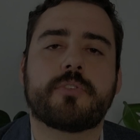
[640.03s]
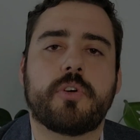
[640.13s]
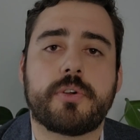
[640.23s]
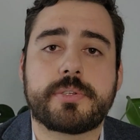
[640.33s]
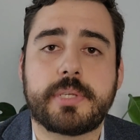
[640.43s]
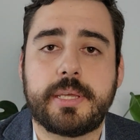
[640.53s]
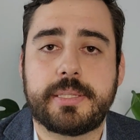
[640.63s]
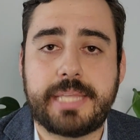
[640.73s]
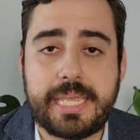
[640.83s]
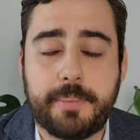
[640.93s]
course,
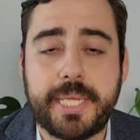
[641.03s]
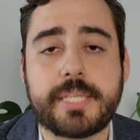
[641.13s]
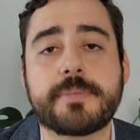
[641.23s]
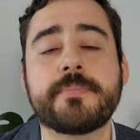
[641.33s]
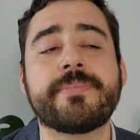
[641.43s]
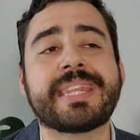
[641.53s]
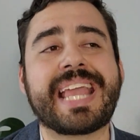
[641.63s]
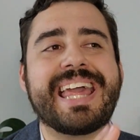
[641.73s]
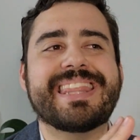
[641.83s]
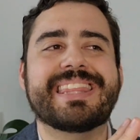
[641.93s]
diabetes.
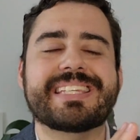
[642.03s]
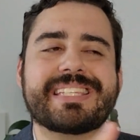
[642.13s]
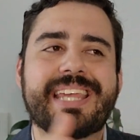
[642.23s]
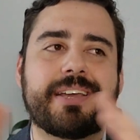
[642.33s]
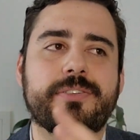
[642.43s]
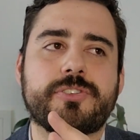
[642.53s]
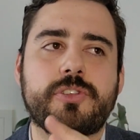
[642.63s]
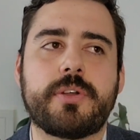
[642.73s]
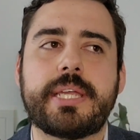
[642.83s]
The second study,